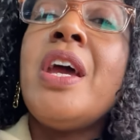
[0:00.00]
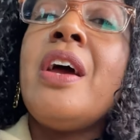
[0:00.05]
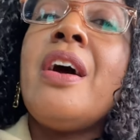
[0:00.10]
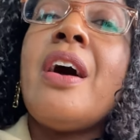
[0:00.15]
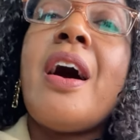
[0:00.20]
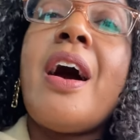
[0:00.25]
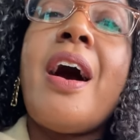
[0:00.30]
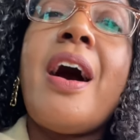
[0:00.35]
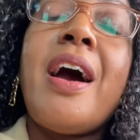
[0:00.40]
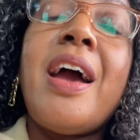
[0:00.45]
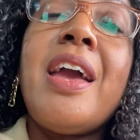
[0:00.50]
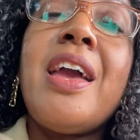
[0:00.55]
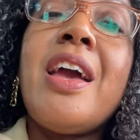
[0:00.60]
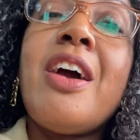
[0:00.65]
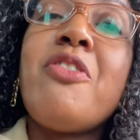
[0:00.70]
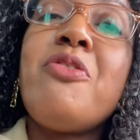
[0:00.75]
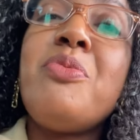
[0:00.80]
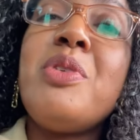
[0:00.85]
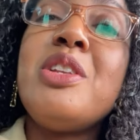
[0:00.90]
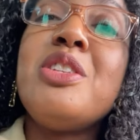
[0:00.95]
I have
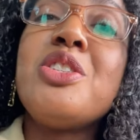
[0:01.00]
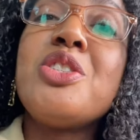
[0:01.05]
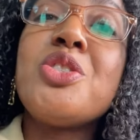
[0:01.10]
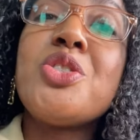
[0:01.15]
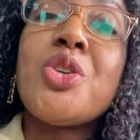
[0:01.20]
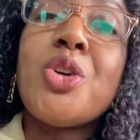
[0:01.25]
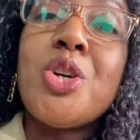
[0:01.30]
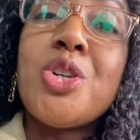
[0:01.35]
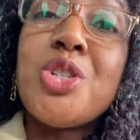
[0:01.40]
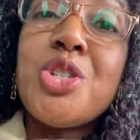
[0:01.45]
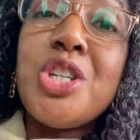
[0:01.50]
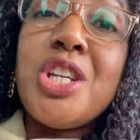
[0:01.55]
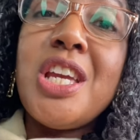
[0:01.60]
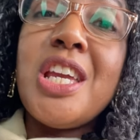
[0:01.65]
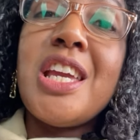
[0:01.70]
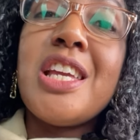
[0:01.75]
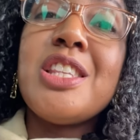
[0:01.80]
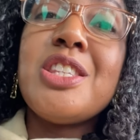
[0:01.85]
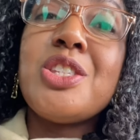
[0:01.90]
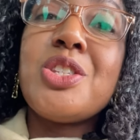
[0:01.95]
been searching
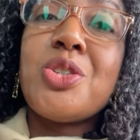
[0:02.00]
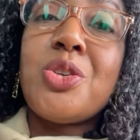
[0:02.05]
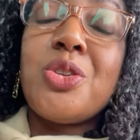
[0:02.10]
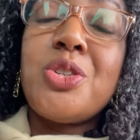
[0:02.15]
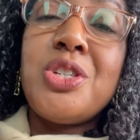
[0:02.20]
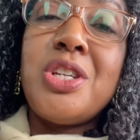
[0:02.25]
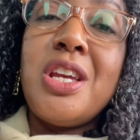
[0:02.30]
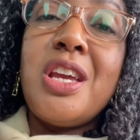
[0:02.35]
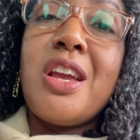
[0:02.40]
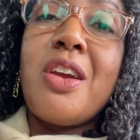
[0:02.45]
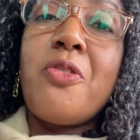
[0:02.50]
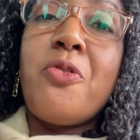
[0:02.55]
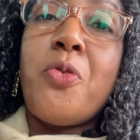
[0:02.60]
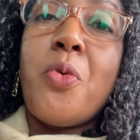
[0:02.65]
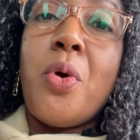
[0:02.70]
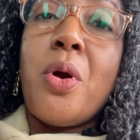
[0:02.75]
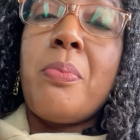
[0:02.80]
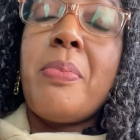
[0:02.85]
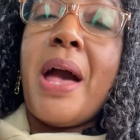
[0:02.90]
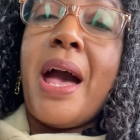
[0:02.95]
and searching for
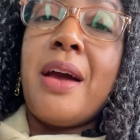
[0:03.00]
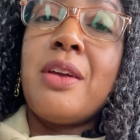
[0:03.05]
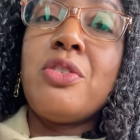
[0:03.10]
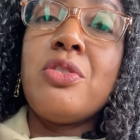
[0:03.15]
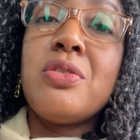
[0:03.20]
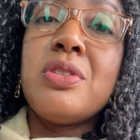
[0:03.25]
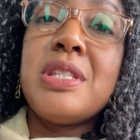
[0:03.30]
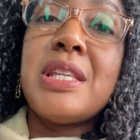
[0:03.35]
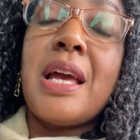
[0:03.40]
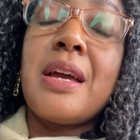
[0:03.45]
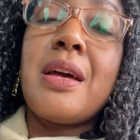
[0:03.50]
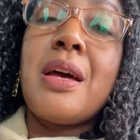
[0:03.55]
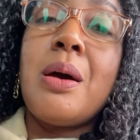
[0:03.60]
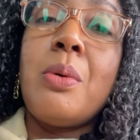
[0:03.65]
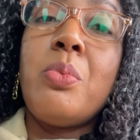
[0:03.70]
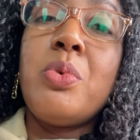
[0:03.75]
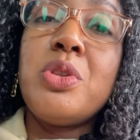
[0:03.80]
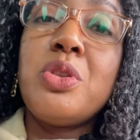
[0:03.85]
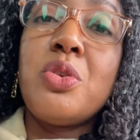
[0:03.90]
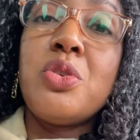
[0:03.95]
patterns that come
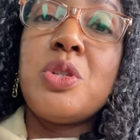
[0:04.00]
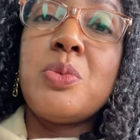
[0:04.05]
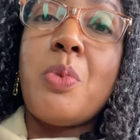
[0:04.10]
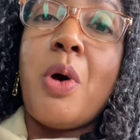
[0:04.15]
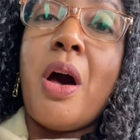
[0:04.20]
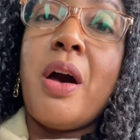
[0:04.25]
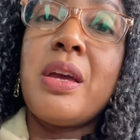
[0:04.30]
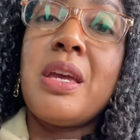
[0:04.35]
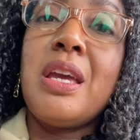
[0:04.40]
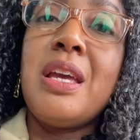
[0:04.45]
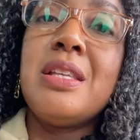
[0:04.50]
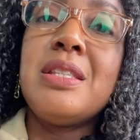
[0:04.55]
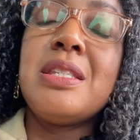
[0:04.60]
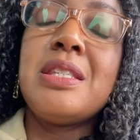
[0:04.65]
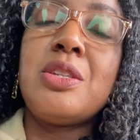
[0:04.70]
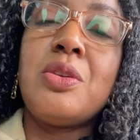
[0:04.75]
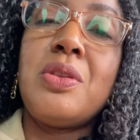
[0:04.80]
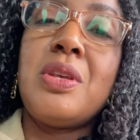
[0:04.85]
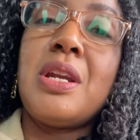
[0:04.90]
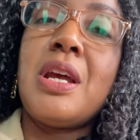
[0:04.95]
with those pockets so
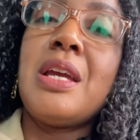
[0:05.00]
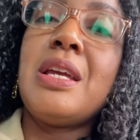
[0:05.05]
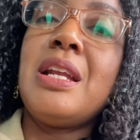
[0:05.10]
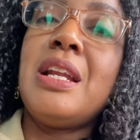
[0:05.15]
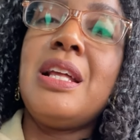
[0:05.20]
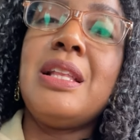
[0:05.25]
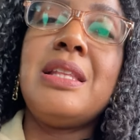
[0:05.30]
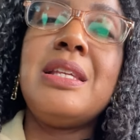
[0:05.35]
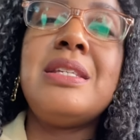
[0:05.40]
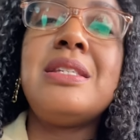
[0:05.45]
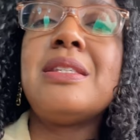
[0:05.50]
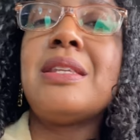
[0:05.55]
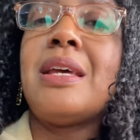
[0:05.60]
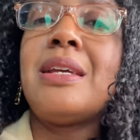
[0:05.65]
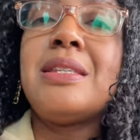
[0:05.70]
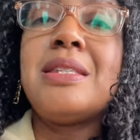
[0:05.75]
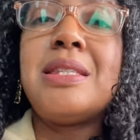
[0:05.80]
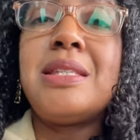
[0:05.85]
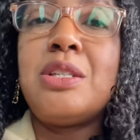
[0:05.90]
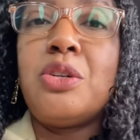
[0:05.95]
that I could at least, like,
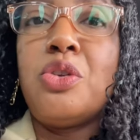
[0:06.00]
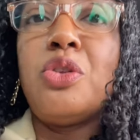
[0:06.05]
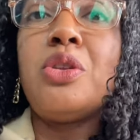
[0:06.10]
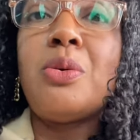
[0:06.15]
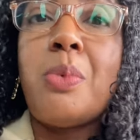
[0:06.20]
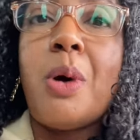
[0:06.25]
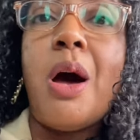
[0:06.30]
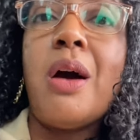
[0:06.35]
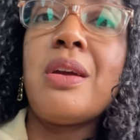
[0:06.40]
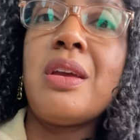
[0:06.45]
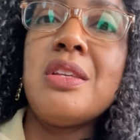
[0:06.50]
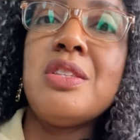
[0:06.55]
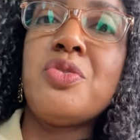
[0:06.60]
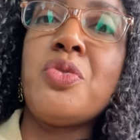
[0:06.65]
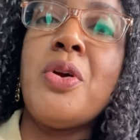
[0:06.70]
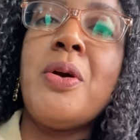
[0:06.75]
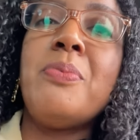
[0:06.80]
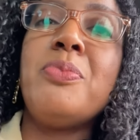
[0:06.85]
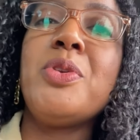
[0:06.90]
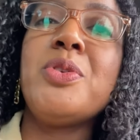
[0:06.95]
steal the pockets
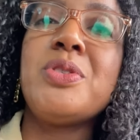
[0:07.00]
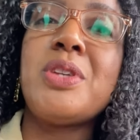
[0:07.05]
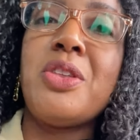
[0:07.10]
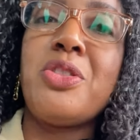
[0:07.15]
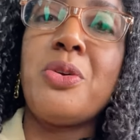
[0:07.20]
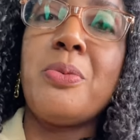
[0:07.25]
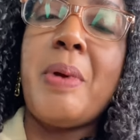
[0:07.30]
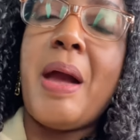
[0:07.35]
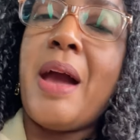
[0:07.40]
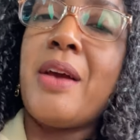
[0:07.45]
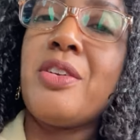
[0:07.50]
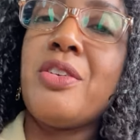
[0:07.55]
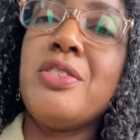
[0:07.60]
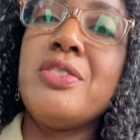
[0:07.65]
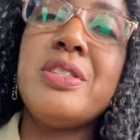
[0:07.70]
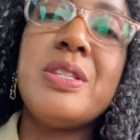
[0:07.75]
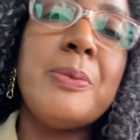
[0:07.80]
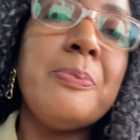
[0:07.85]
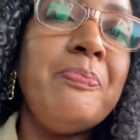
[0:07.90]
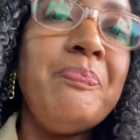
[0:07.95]
from those other patterns.
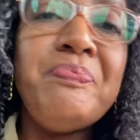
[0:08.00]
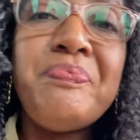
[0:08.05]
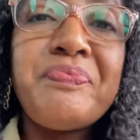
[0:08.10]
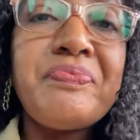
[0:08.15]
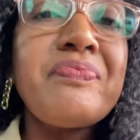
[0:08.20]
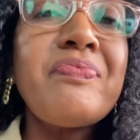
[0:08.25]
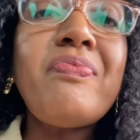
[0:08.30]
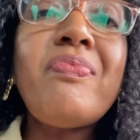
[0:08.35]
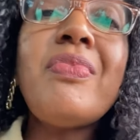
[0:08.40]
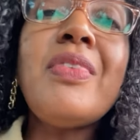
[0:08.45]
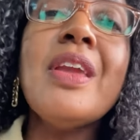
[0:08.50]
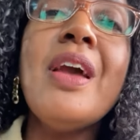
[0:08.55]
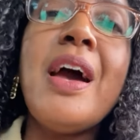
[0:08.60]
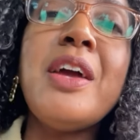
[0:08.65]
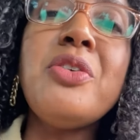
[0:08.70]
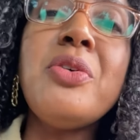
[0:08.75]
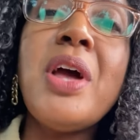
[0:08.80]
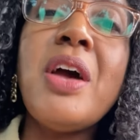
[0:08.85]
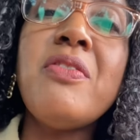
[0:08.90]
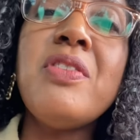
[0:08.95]
I don't
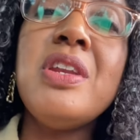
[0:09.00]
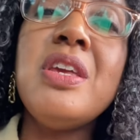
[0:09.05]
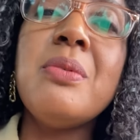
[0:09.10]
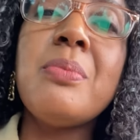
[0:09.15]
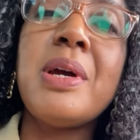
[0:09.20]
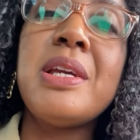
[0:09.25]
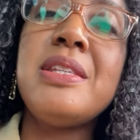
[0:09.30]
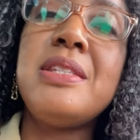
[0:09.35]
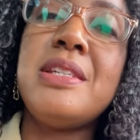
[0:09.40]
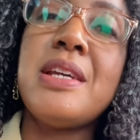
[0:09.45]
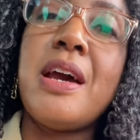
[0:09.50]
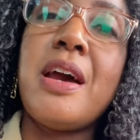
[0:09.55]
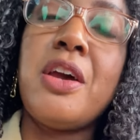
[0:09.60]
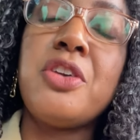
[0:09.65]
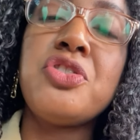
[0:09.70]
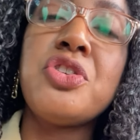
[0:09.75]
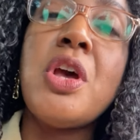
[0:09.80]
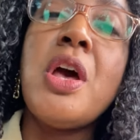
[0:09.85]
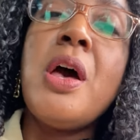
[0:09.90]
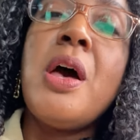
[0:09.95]
have any in my stash,
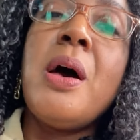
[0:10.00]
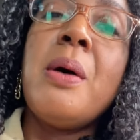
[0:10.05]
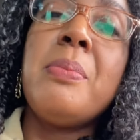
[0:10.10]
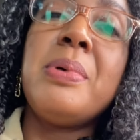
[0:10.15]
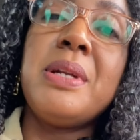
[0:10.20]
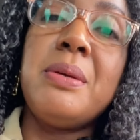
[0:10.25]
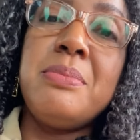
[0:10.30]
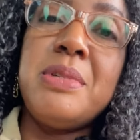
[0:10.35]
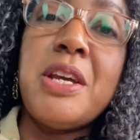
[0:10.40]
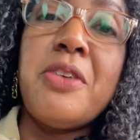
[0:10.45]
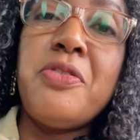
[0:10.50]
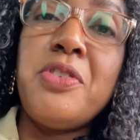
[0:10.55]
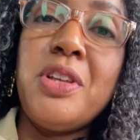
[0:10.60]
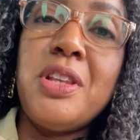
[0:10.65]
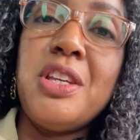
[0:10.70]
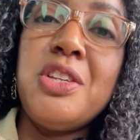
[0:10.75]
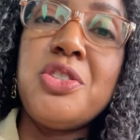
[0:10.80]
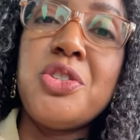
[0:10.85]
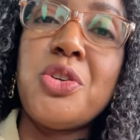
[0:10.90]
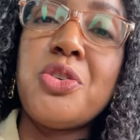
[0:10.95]
but I'm definitely
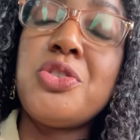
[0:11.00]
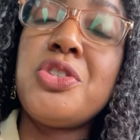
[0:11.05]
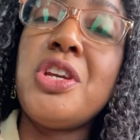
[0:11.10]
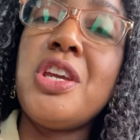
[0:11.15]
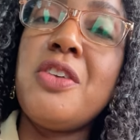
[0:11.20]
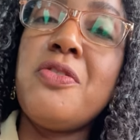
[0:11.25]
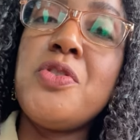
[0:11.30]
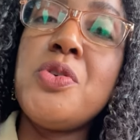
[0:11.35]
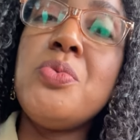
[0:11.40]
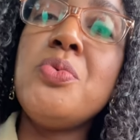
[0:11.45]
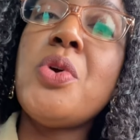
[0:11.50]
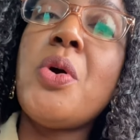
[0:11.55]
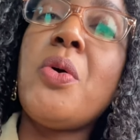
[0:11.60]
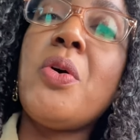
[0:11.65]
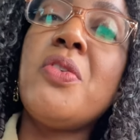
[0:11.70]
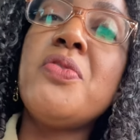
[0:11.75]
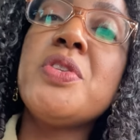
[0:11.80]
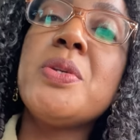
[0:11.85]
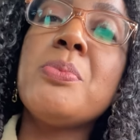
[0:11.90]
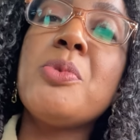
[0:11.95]
searching. If you know of
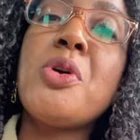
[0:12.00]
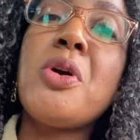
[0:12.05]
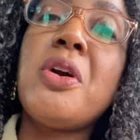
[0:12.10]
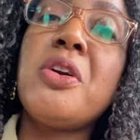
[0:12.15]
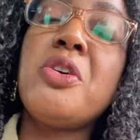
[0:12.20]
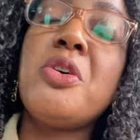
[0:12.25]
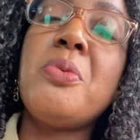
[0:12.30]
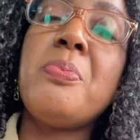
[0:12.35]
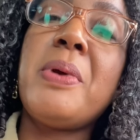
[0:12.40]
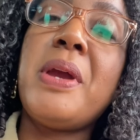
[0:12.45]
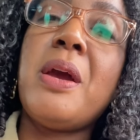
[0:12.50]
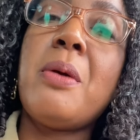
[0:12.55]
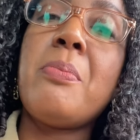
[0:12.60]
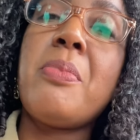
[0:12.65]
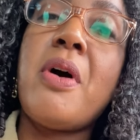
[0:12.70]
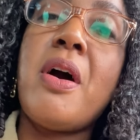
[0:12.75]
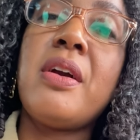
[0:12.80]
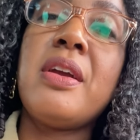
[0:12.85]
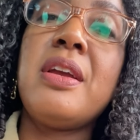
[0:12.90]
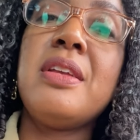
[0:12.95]
some cargo pant
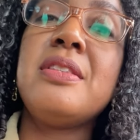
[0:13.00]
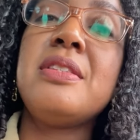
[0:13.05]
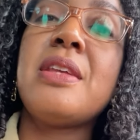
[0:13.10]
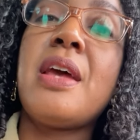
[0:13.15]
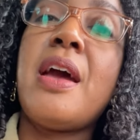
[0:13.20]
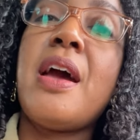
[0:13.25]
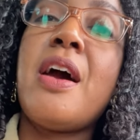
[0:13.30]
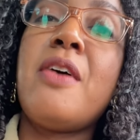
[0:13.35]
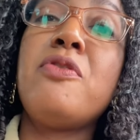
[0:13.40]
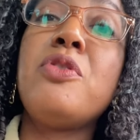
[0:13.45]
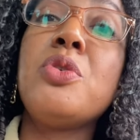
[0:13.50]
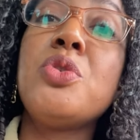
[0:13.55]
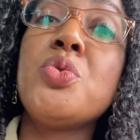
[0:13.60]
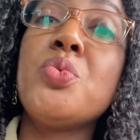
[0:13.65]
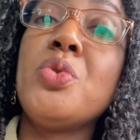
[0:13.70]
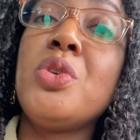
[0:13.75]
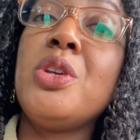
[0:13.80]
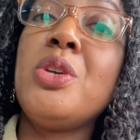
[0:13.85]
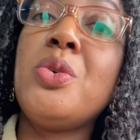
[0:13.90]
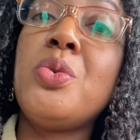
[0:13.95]
pockets that have those
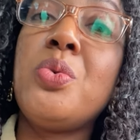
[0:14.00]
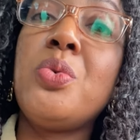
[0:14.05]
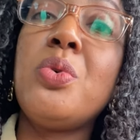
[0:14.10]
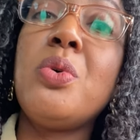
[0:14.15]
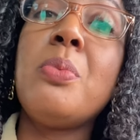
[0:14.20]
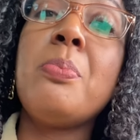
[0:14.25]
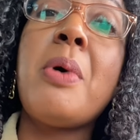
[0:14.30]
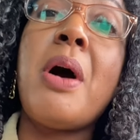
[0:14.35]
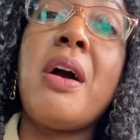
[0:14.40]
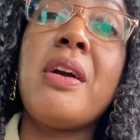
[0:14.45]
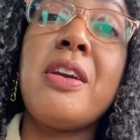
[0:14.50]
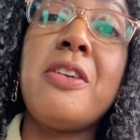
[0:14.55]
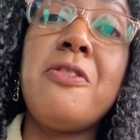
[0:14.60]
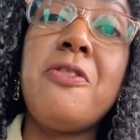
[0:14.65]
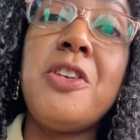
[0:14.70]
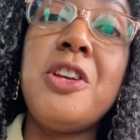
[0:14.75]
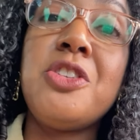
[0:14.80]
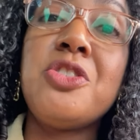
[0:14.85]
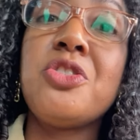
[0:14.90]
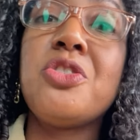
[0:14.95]
really cool pocket
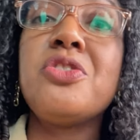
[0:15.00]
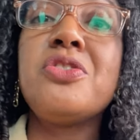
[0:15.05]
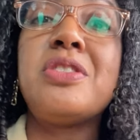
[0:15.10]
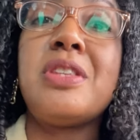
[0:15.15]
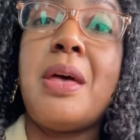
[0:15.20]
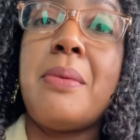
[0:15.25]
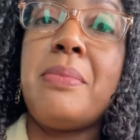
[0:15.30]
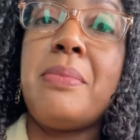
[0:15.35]
features, let me